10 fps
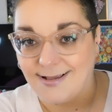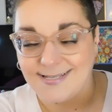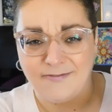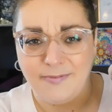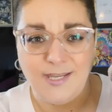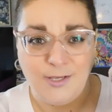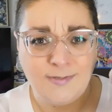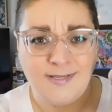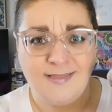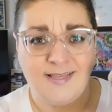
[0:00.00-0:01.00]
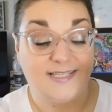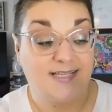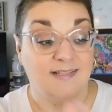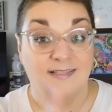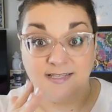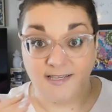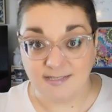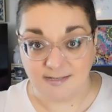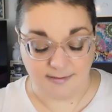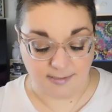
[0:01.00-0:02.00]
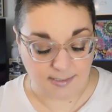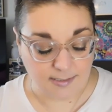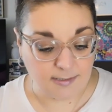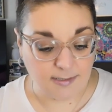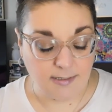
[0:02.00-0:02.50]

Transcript: because I've been using these consistently.